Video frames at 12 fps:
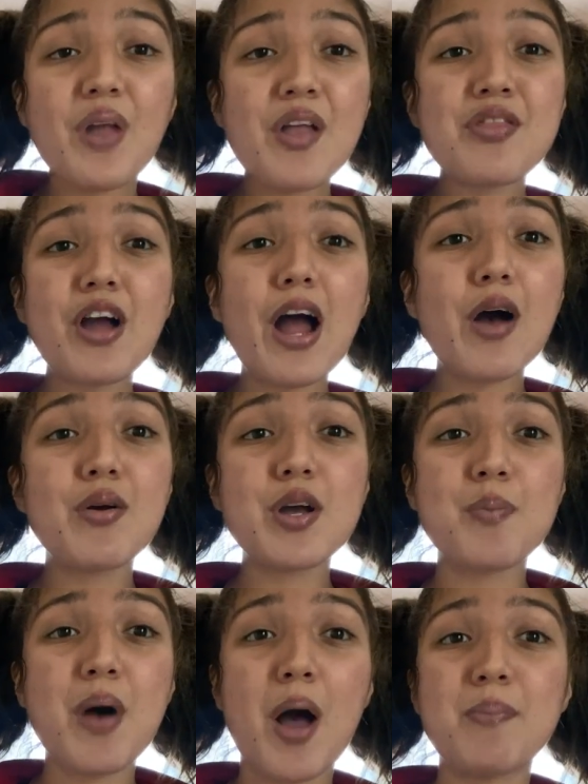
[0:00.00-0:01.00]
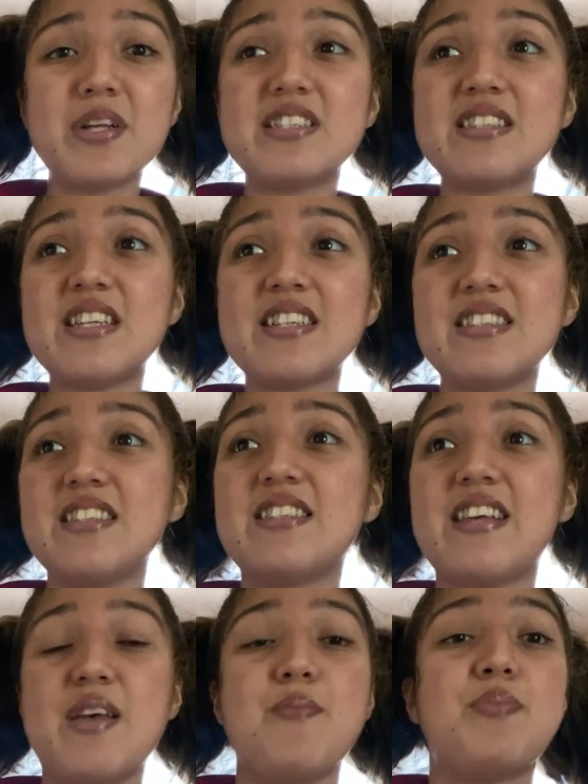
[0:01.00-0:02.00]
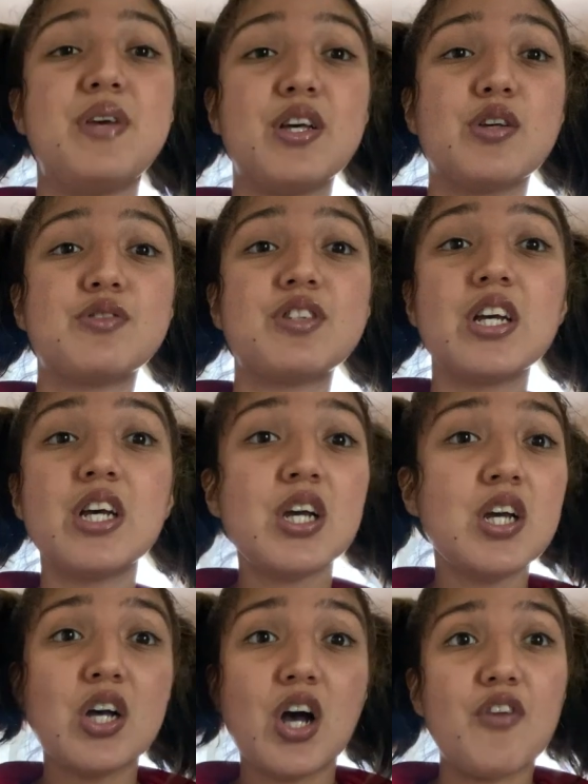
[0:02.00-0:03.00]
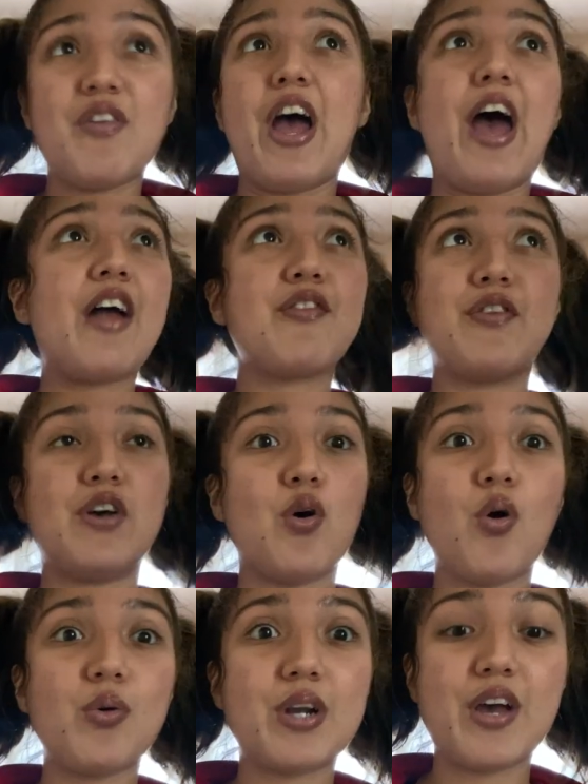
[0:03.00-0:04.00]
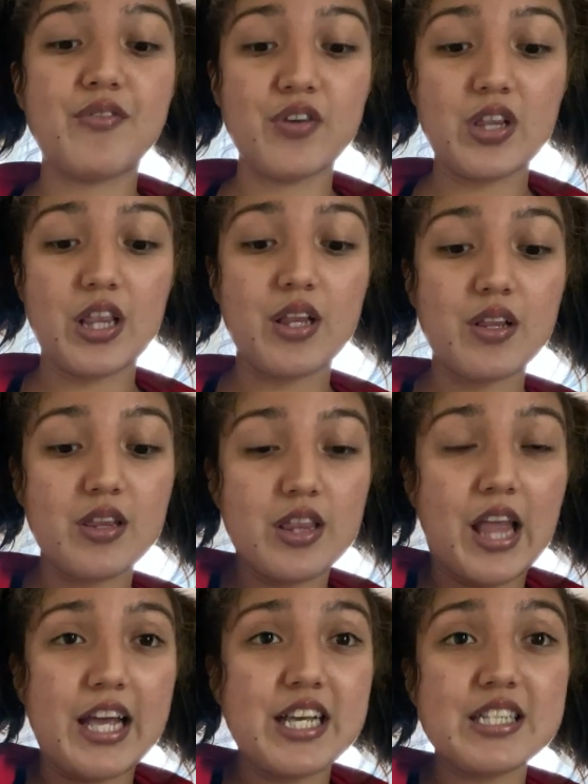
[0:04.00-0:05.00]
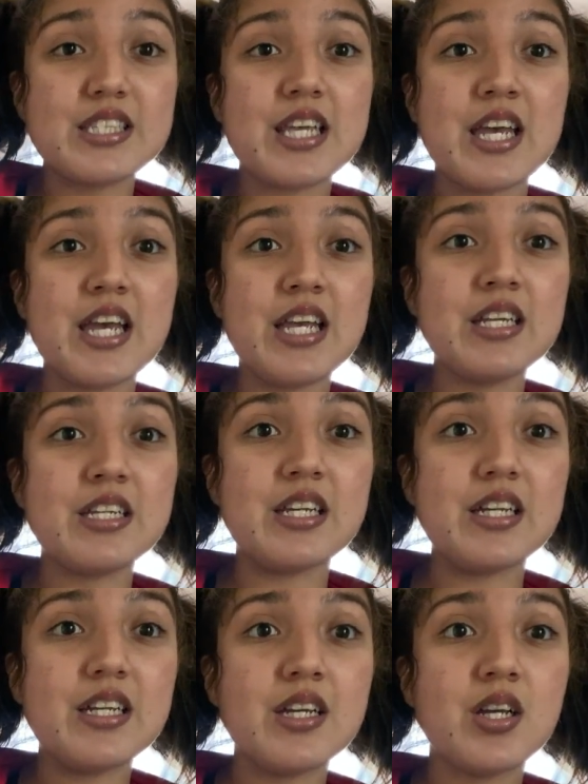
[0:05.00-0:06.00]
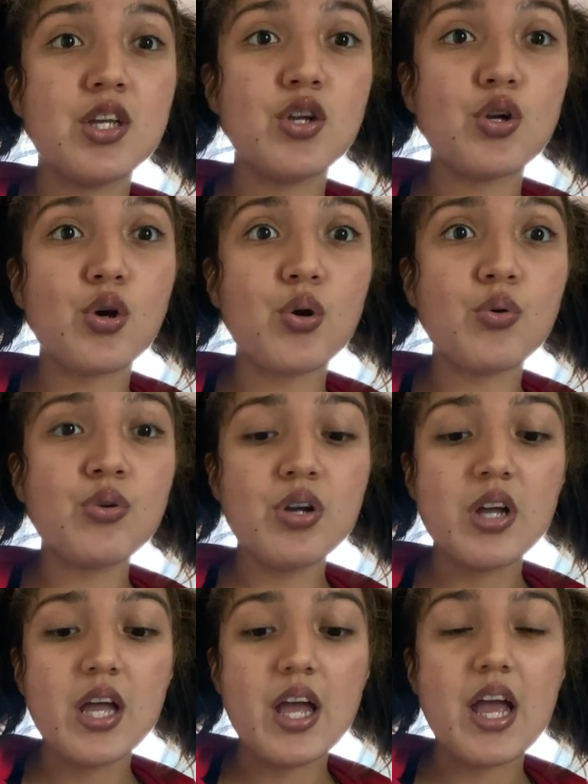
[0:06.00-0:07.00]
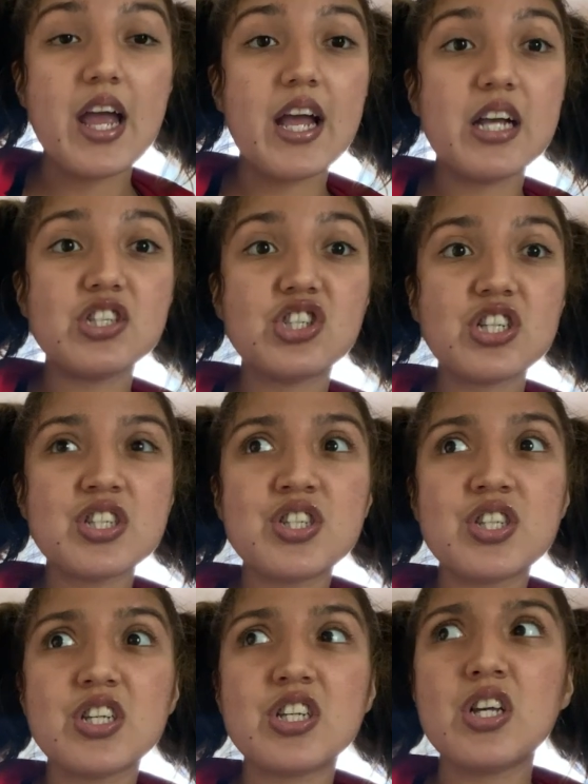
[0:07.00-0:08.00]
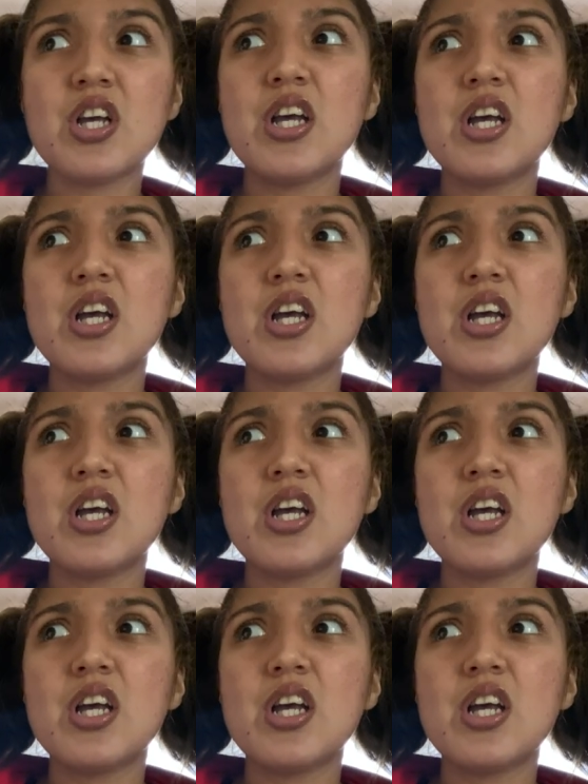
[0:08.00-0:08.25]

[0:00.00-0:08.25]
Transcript: they're out here popping 6 to 10 pills of Advil or whatever, like it's candy, you know? And just to